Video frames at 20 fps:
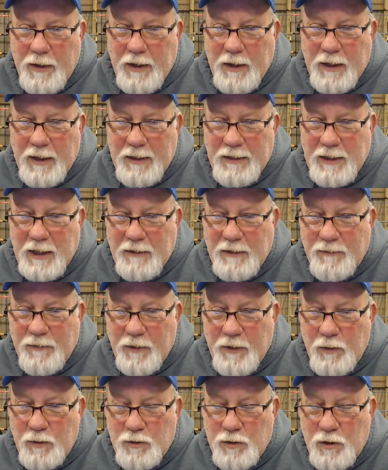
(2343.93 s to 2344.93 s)
intake for
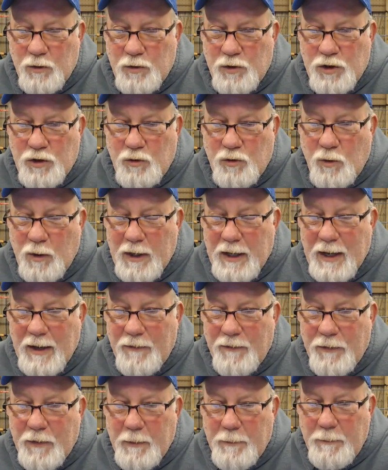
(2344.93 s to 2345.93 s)
those goes straight
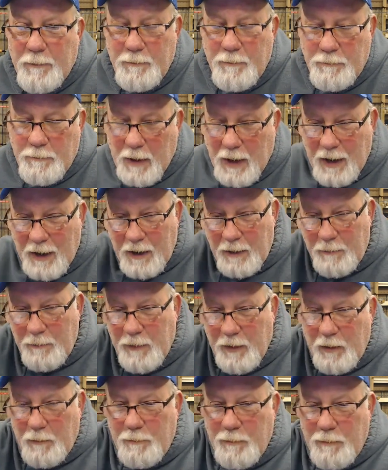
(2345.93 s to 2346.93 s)
out the bottom
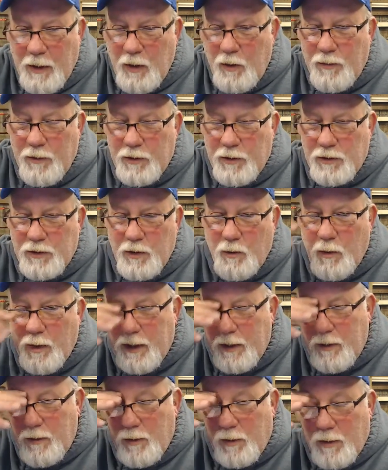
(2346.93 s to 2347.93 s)
of the boat, and there's no
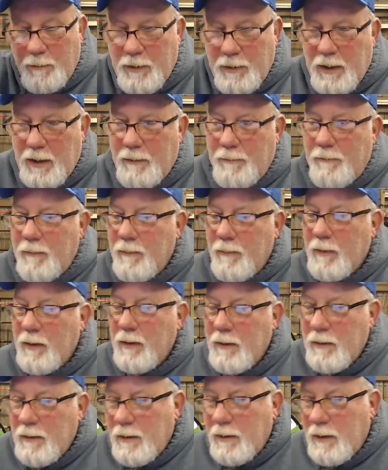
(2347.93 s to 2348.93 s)
way to hook them up.
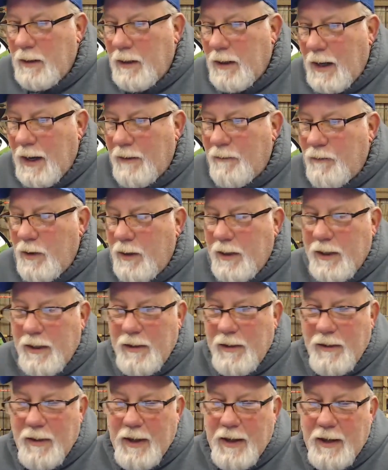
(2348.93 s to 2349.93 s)
I run into
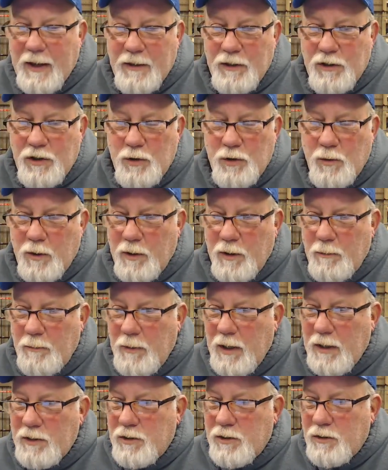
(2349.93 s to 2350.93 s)
that issue on a
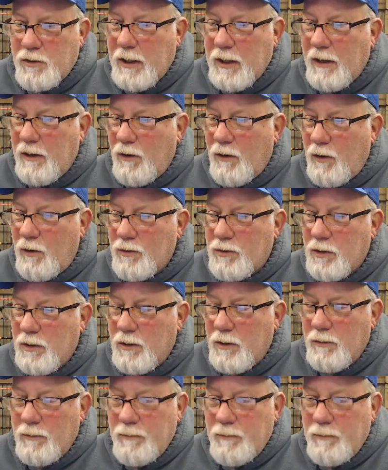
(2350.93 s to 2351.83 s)
Monster Cat also.